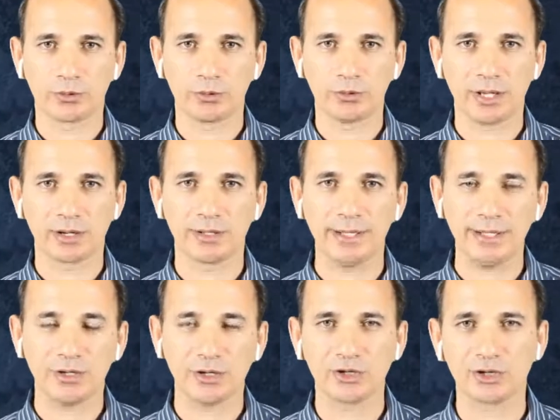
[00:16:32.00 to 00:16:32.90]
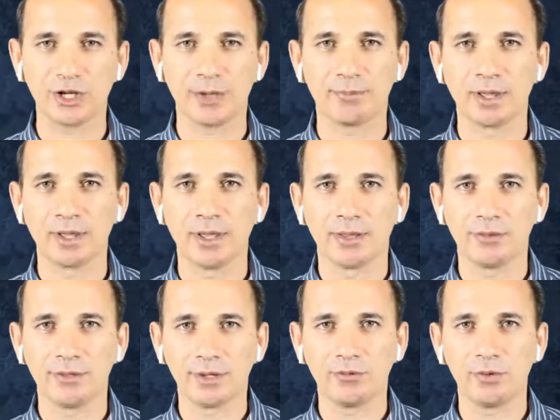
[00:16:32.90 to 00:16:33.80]
through their leadership,
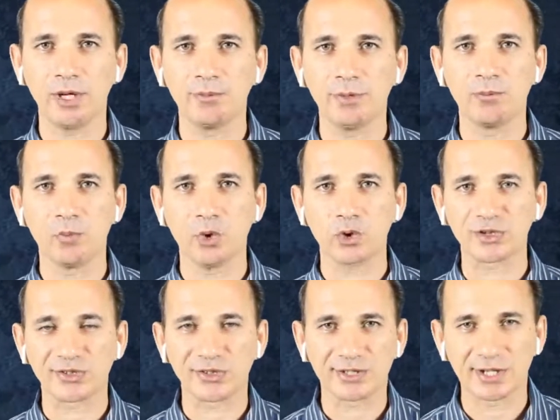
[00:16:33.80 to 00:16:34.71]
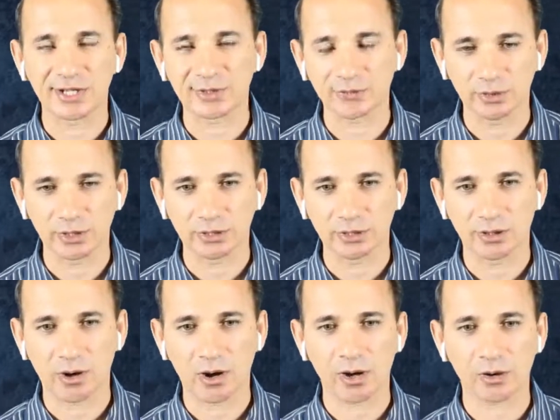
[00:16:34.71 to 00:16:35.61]
they will be more successful in the
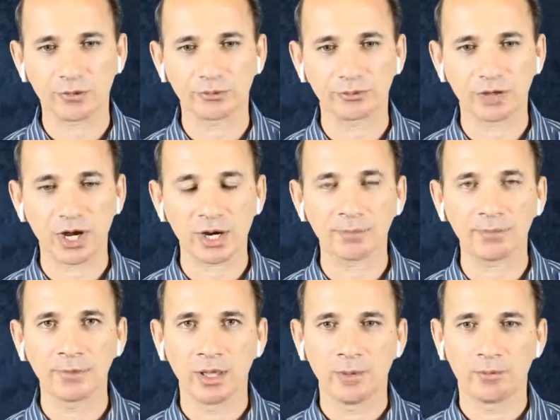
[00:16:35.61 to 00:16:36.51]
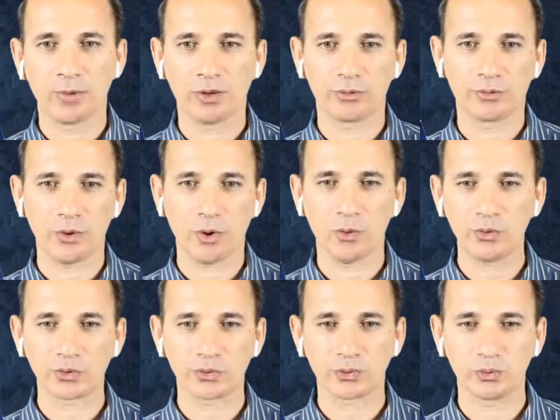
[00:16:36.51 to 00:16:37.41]
long term. But
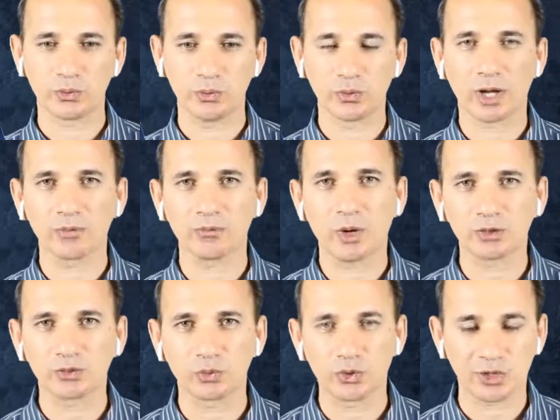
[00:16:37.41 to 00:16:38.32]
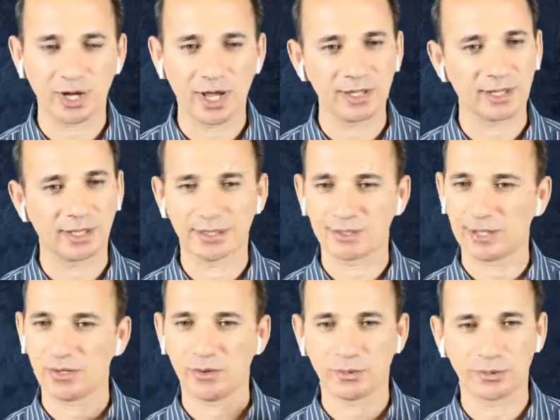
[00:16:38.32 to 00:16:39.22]
those who do not want to change and they
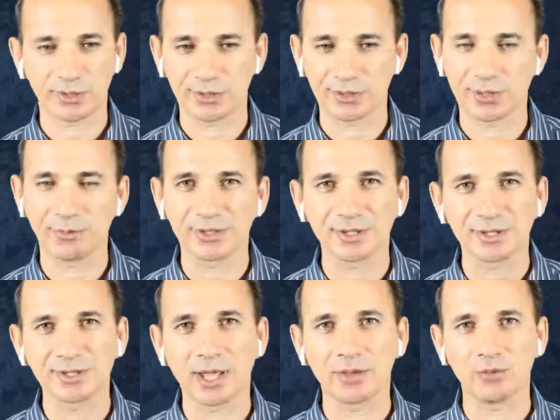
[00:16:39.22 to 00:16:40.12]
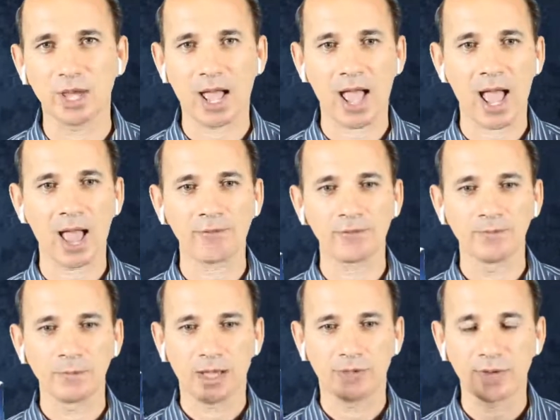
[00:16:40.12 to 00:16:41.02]
say, no, this is the business that we have,
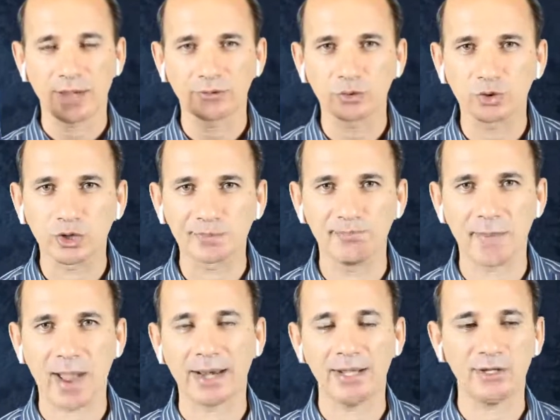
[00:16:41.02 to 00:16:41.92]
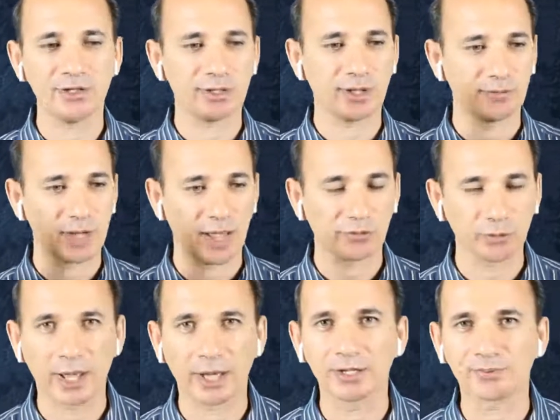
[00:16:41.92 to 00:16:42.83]
and we have to just manage it and we
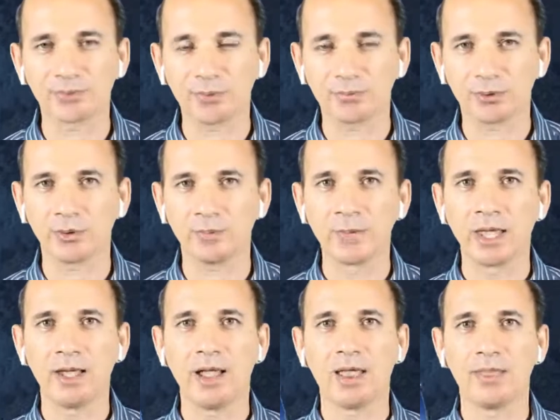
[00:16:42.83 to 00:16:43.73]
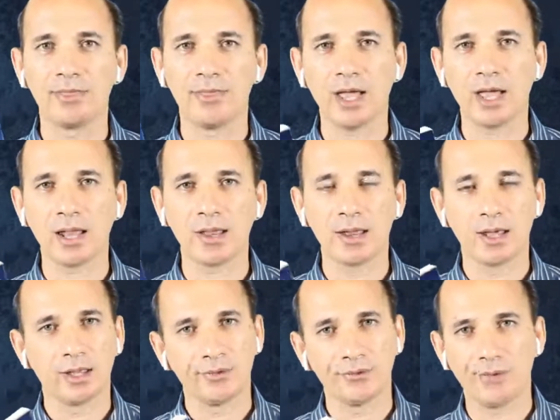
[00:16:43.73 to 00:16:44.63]
have to manage people, then
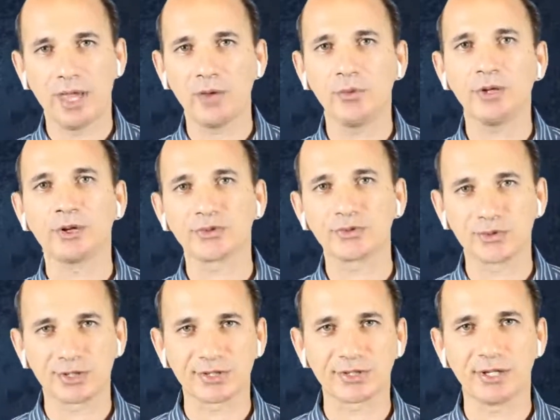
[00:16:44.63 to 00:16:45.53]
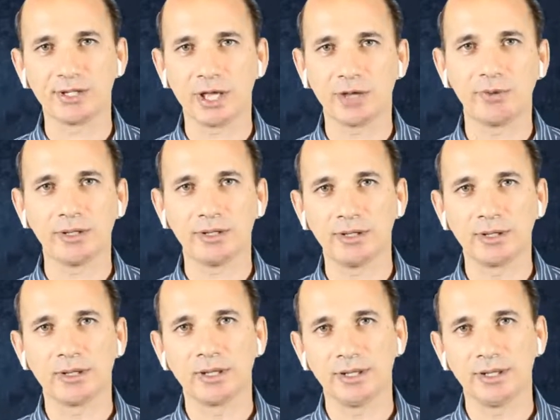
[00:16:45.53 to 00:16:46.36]
they will not succeed. They will